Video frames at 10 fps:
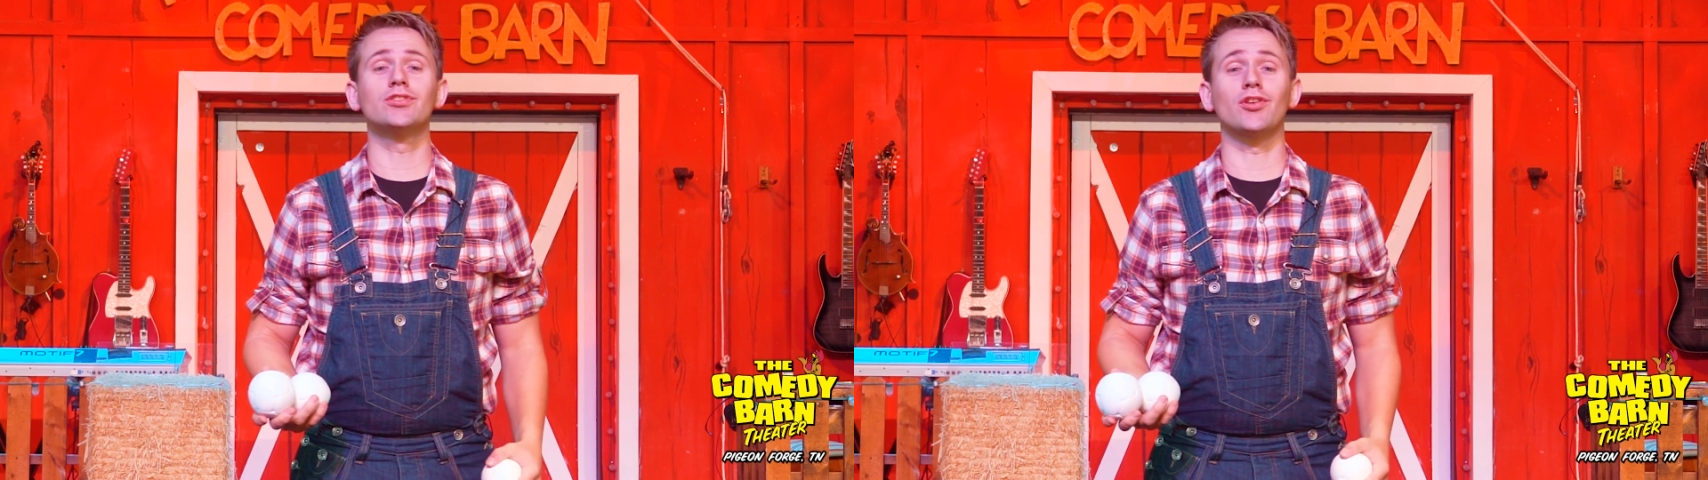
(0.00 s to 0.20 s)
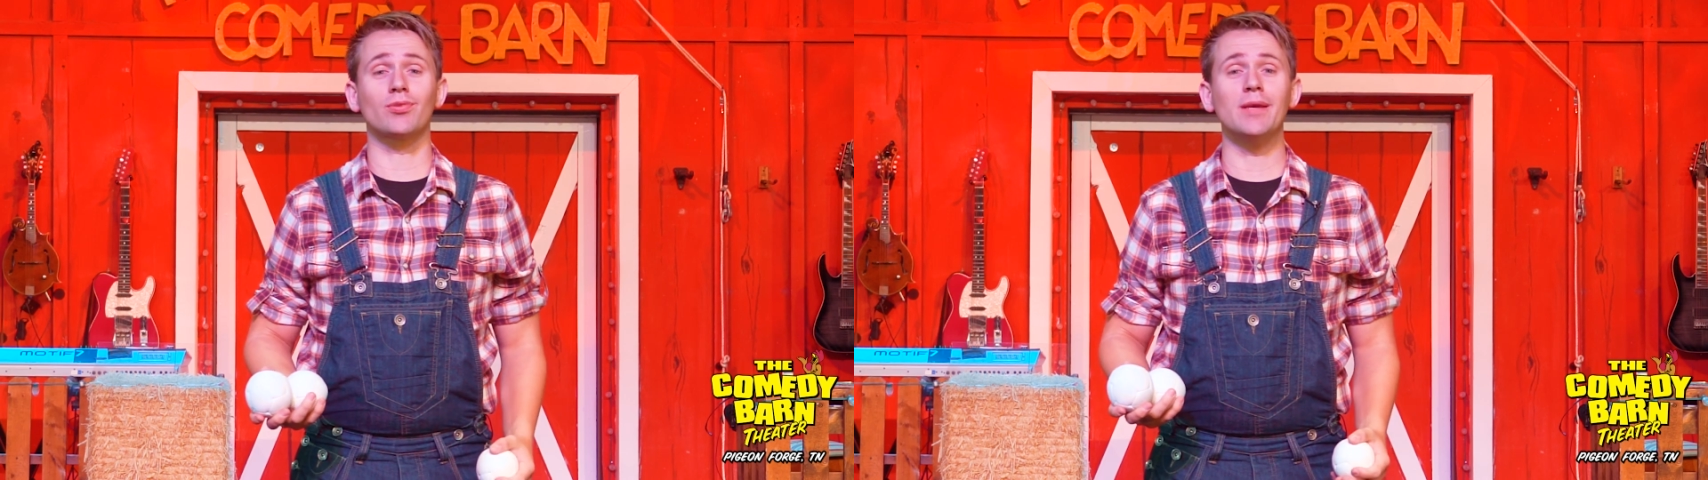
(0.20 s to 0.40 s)

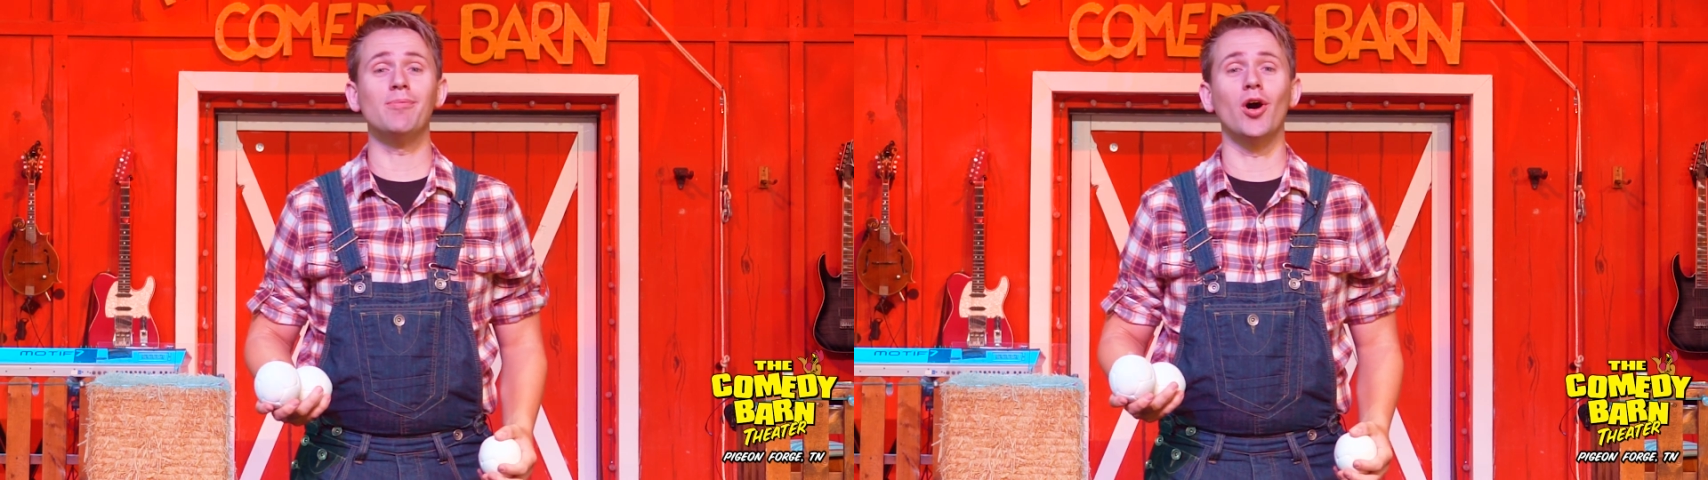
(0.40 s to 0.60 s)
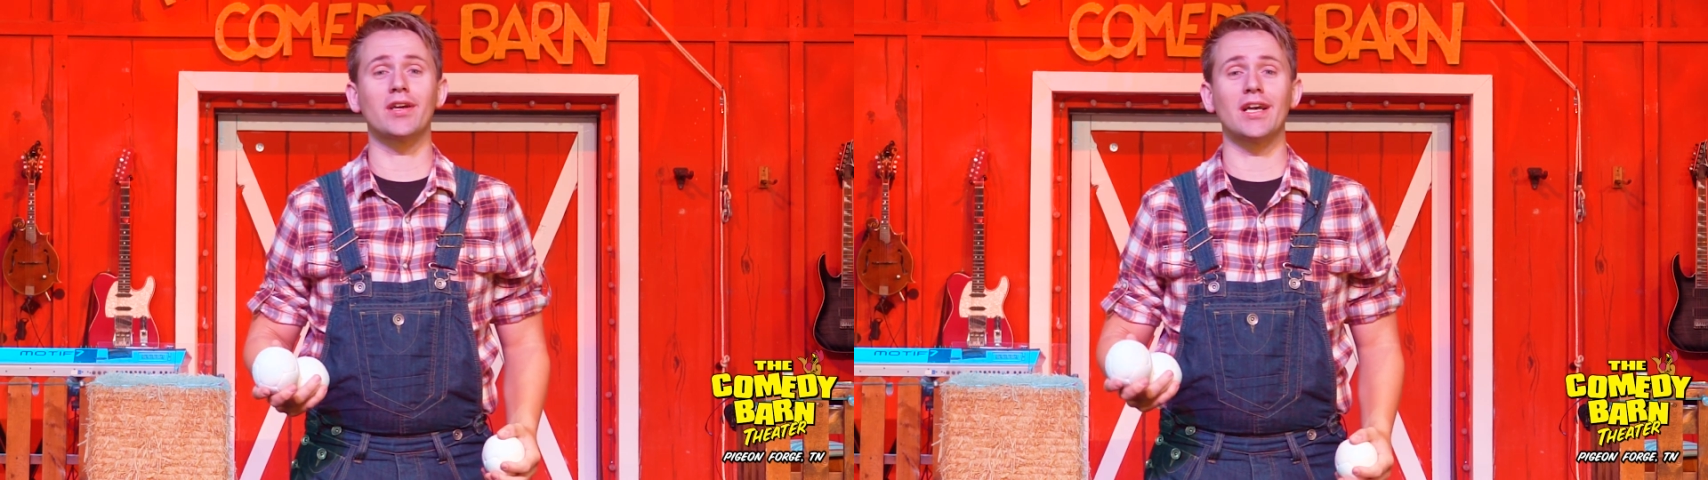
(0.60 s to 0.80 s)
the
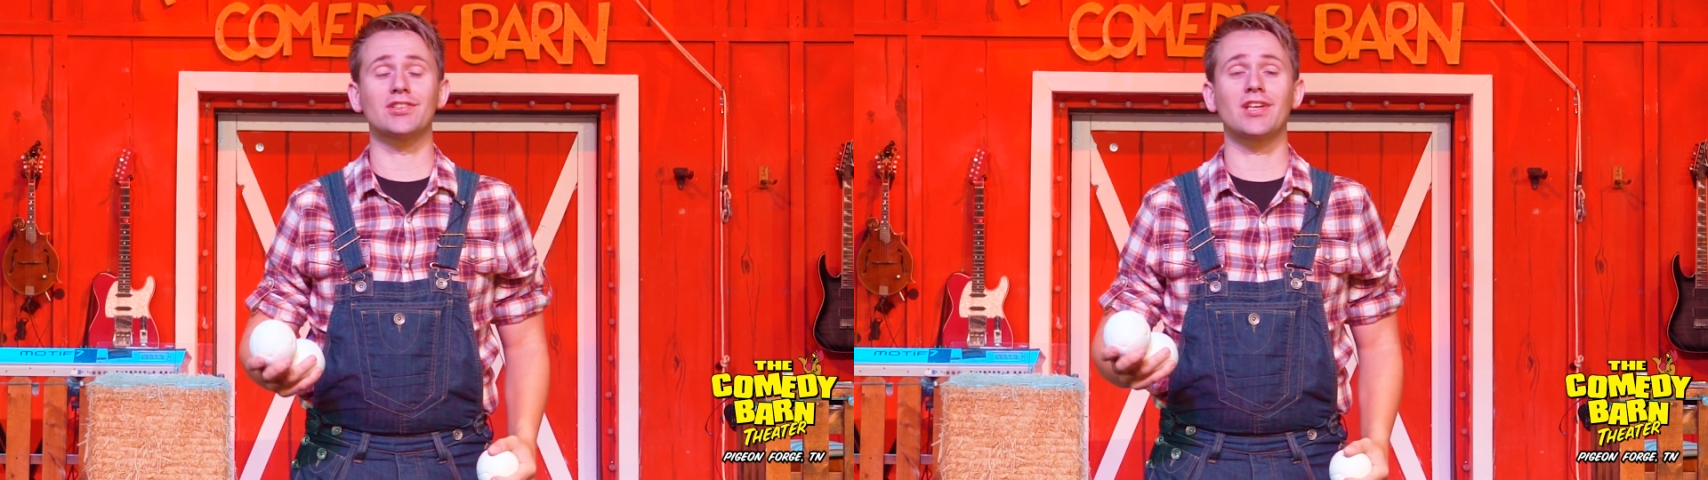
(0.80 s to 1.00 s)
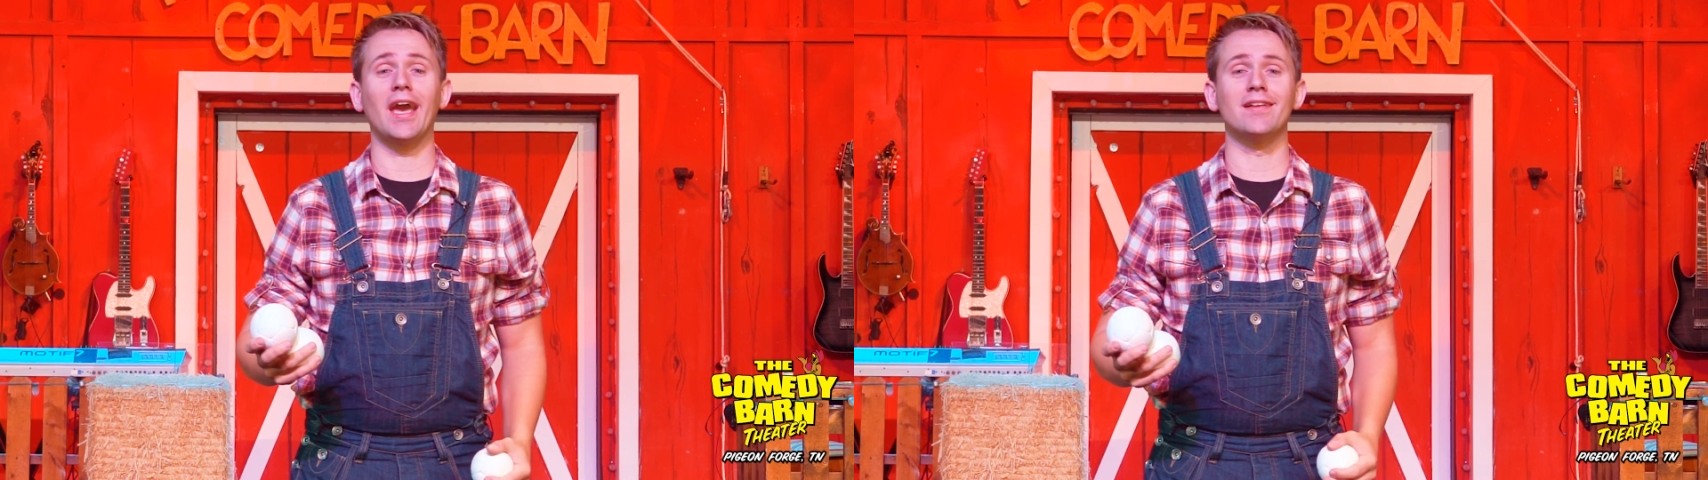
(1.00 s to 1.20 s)
3-ball
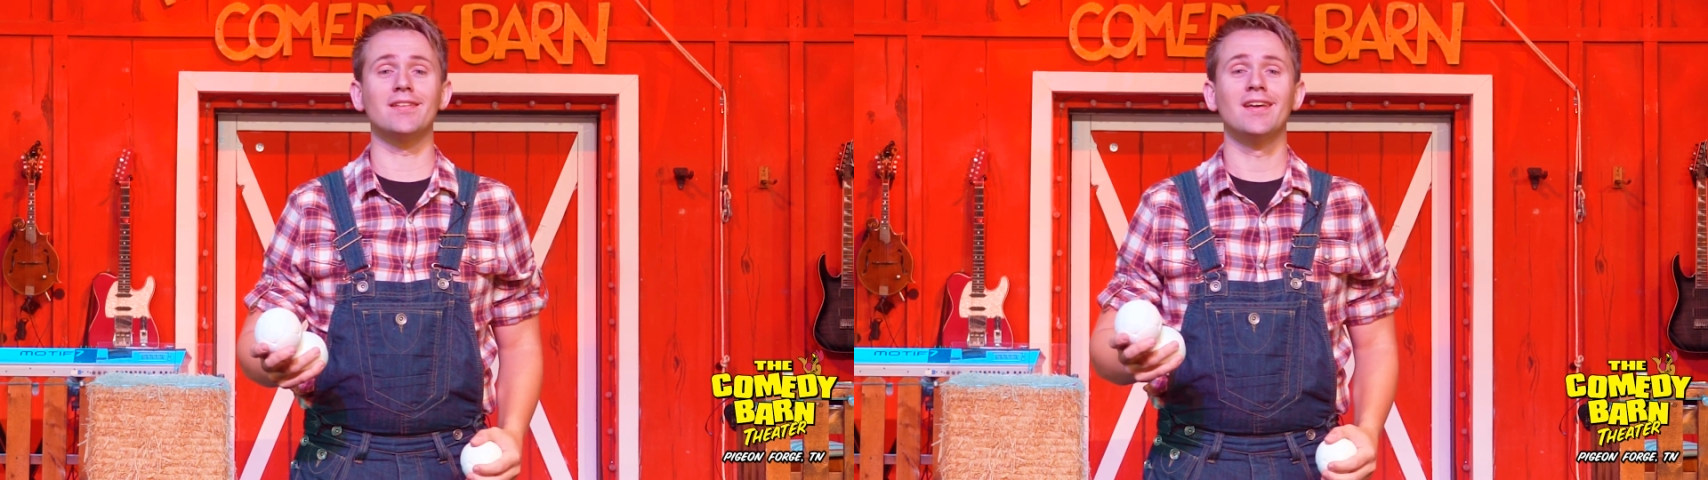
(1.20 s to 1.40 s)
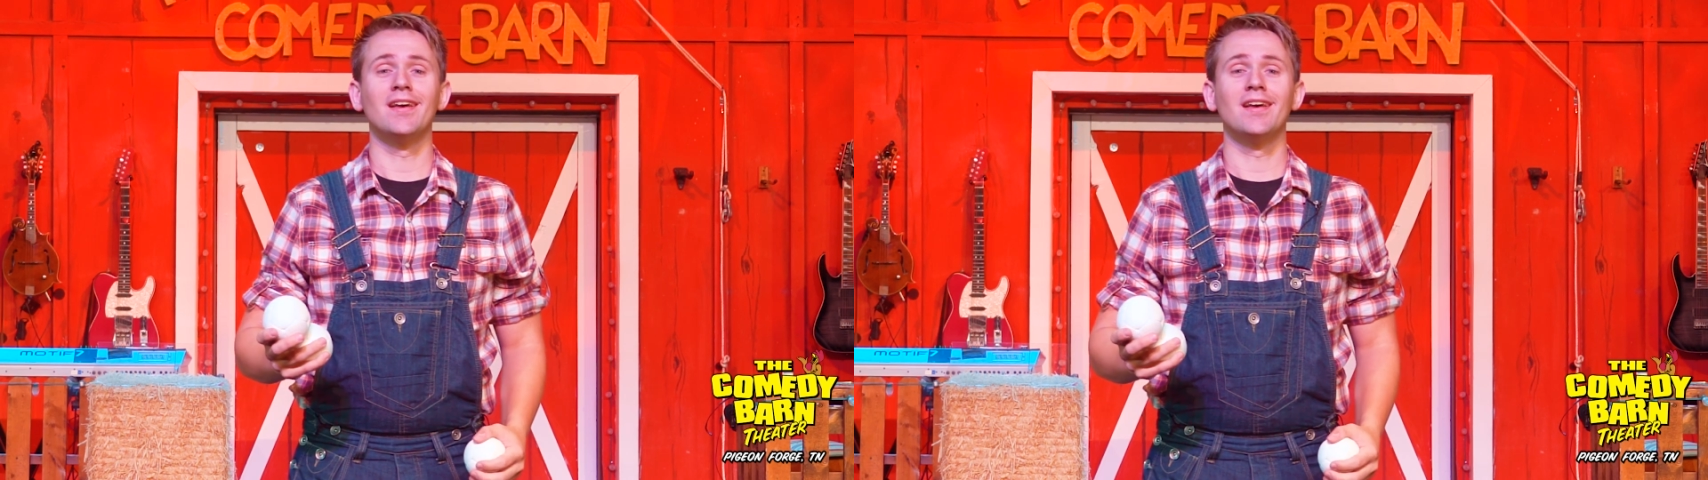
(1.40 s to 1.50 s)
cascade.